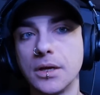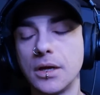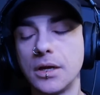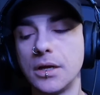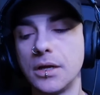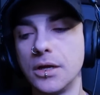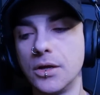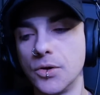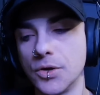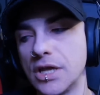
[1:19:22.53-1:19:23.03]

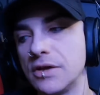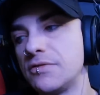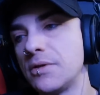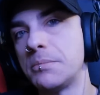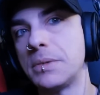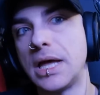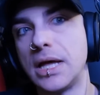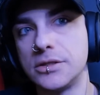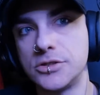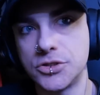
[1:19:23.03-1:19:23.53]
it'll give them
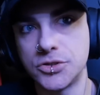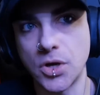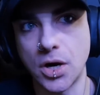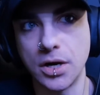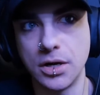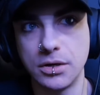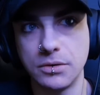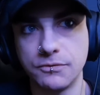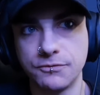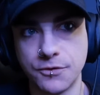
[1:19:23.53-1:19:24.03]
a head
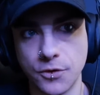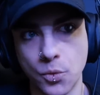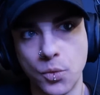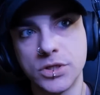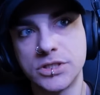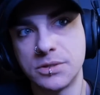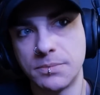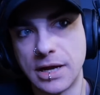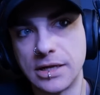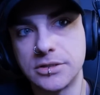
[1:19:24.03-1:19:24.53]
start for
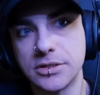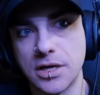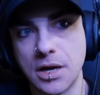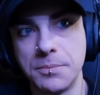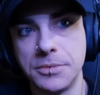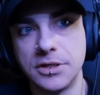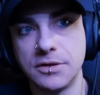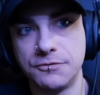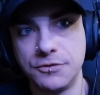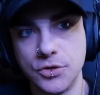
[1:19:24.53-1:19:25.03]
what's about to come
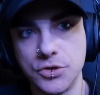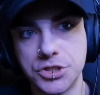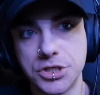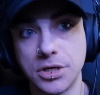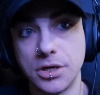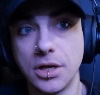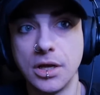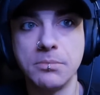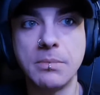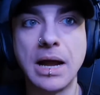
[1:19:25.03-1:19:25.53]
in the
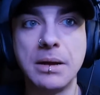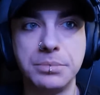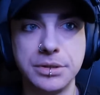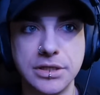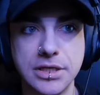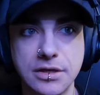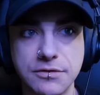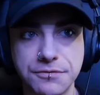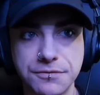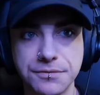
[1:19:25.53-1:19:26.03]
future, in my
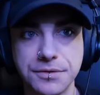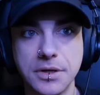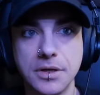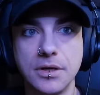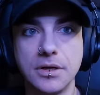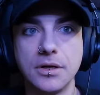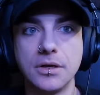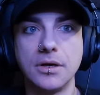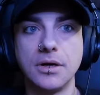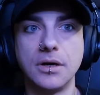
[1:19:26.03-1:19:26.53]
belief.
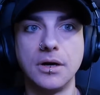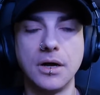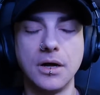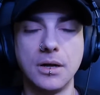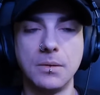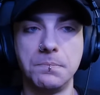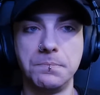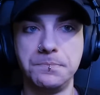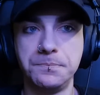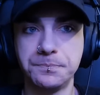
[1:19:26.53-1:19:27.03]

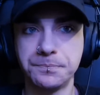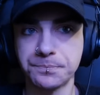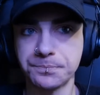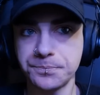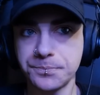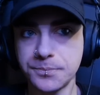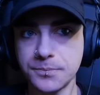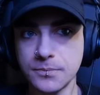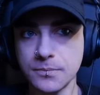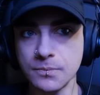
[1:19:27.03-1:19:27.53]

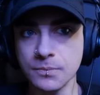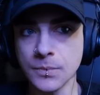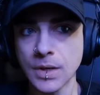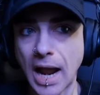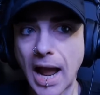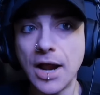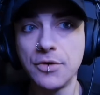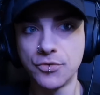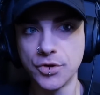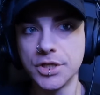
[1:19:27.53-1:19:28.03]

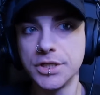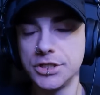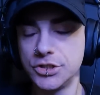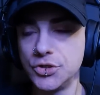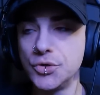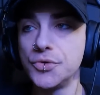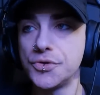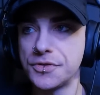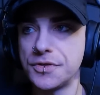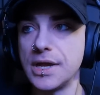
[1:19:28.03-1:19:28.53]
I really
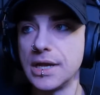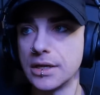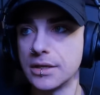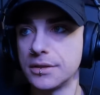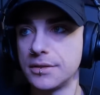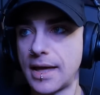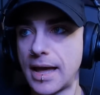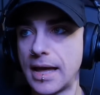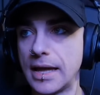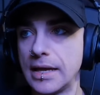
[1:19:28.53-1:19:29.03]
do think
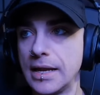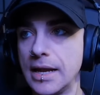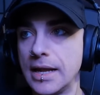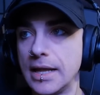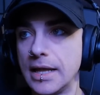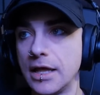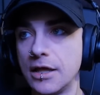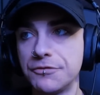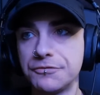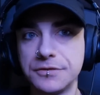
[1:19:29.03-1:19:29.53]
that
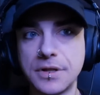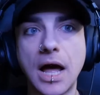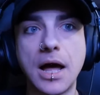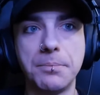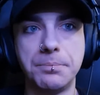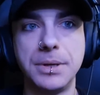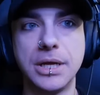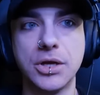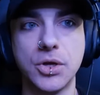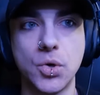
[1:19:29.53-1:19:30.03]
if
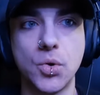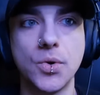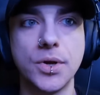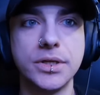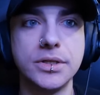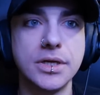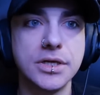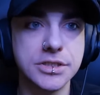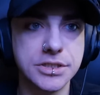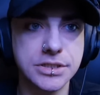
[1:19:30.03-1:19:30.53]
not
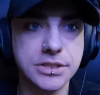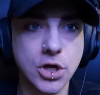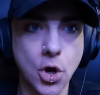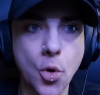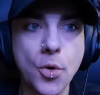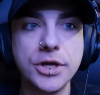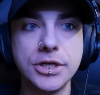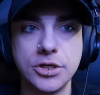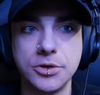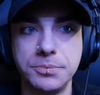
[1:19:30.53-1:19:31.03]
Bitcoin, there's
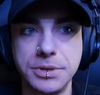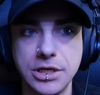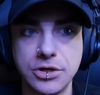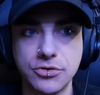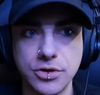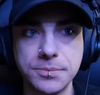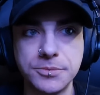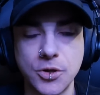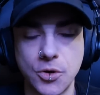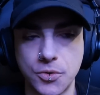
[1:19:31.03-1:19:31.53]
going to be
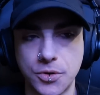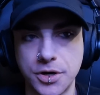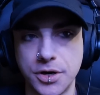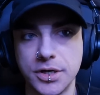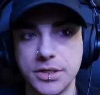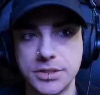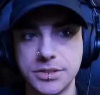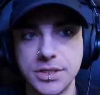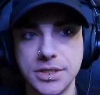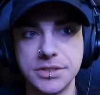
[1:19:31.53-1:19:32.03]

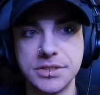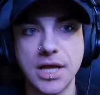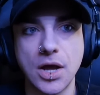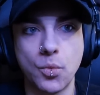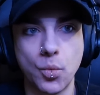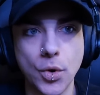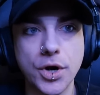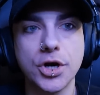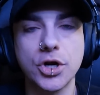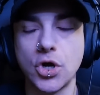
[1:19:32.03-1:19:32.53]
cryptocurrencies that
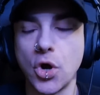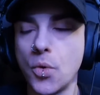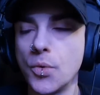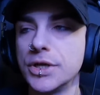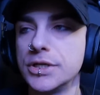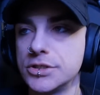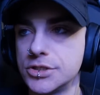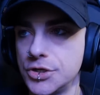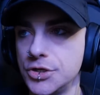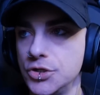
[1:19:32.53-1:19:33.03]
we're
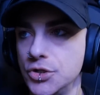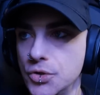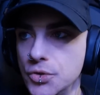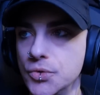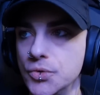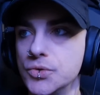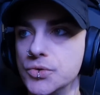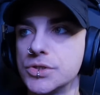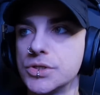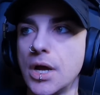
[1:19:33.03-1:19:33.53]
going to
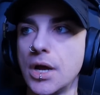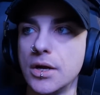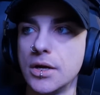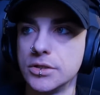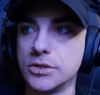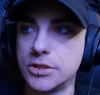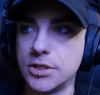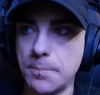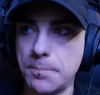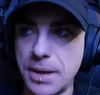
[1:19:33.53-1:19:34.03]
use
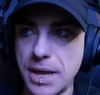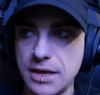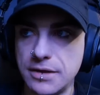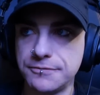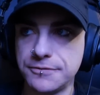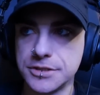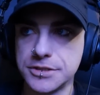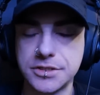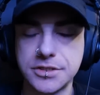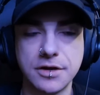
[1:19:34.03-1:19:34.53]
to pay
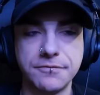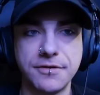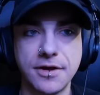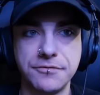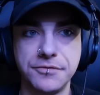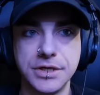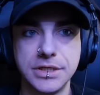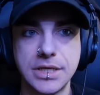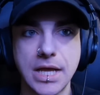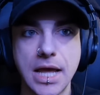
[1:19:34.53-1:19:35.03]
for stuff
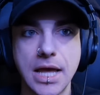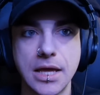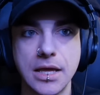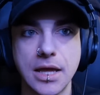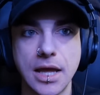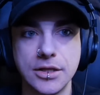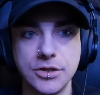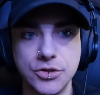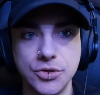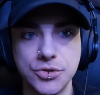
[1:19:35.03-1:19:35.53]
every day
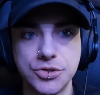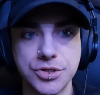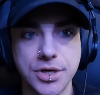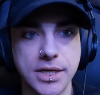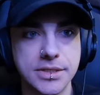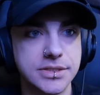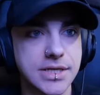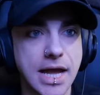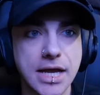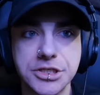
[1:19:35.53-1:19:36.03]
and do
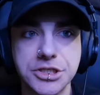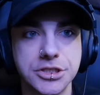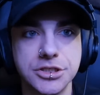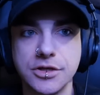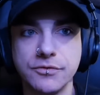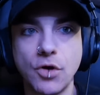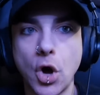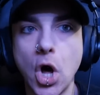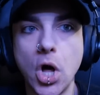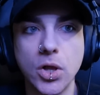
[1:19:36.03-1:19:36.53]
transactions
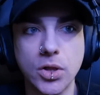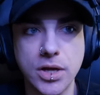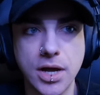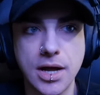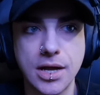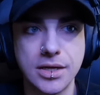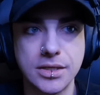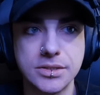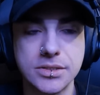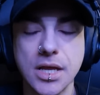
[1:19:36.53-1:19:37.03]
of all
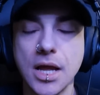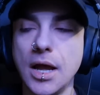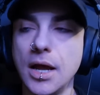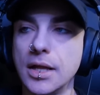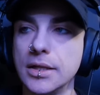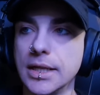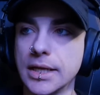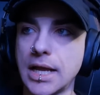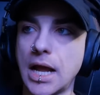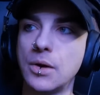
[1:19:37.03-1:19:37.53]
kinds.
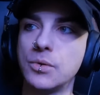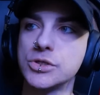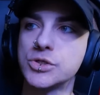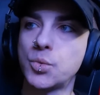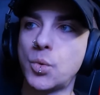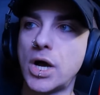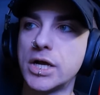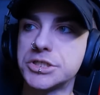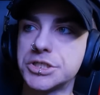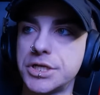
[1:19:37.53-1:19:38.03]
Like I was
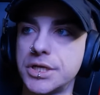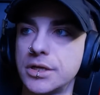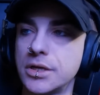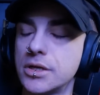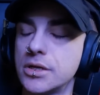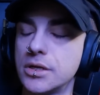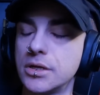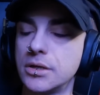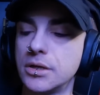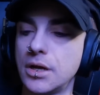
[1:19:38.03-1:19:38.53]
watching
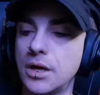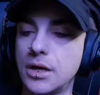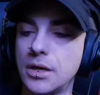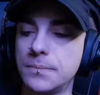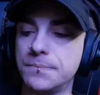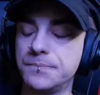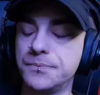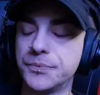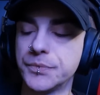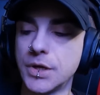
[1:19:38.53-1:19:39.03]

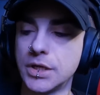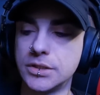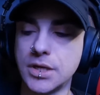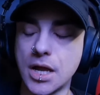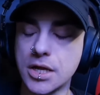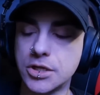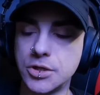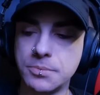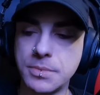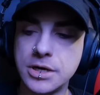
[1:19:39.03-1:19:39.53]
a
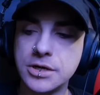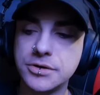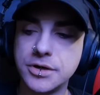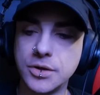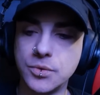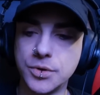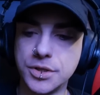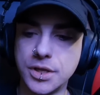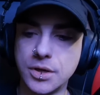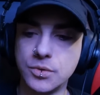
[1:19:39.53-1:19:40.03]
documentary
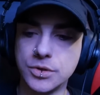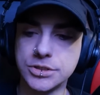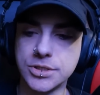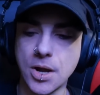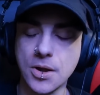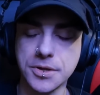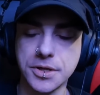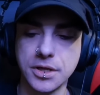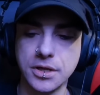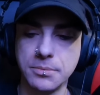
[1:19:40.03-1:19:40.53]
where they were
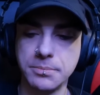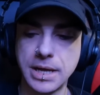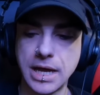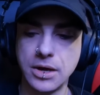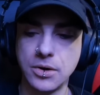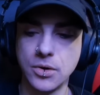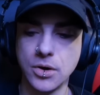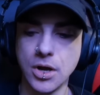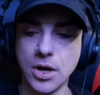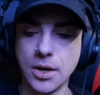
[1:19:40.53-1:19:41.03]
talking
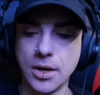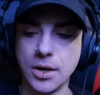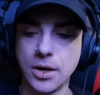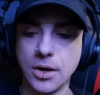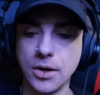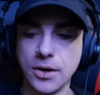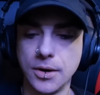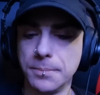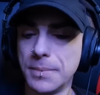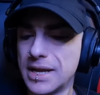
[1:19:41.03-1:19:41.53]
about,
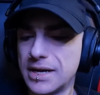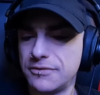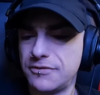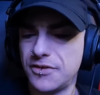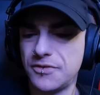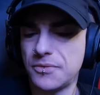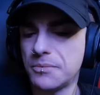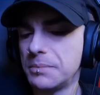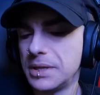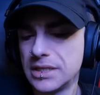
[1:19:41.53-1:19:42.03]
or it might have
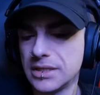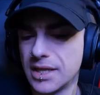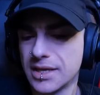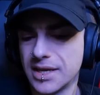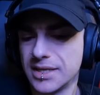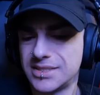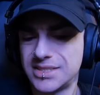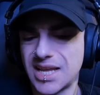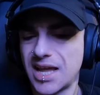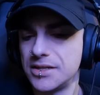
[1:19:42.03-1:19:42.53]
even been like
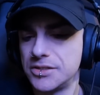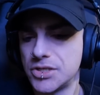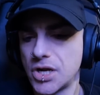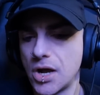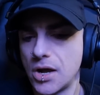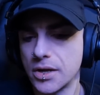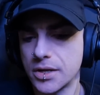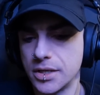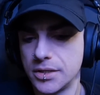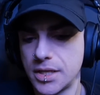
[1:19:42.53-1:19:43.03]
a TED
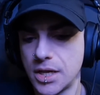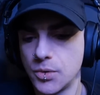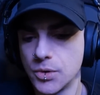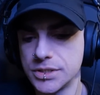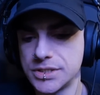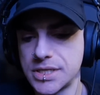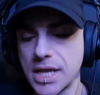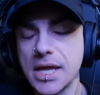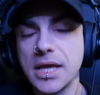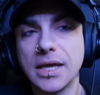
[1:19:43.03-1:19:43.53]
Talk, and they were
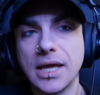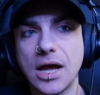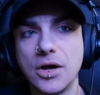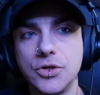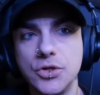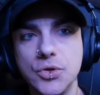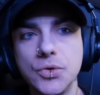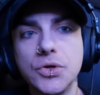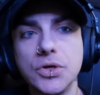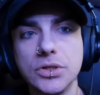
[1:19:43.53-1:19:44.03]
saying how
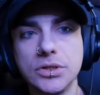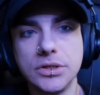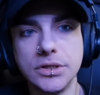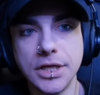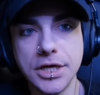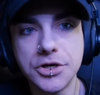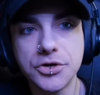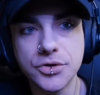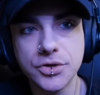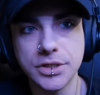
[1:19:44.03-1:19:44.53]
you could
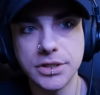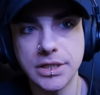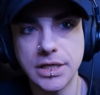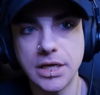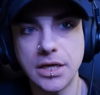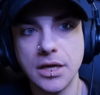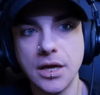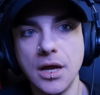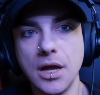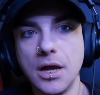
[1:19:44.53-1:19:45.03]

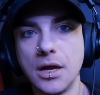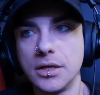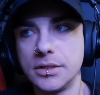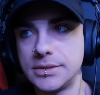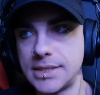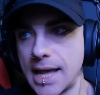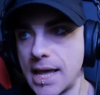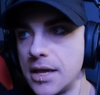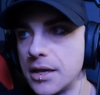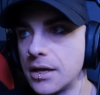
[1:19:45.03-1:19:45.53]
literally
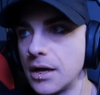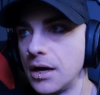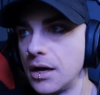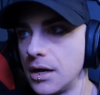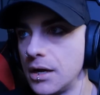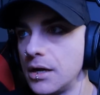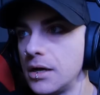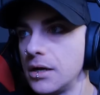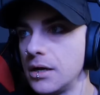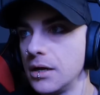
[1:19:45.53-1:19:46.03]
take
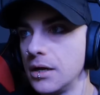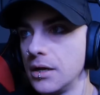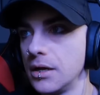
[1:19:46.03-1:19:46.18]
a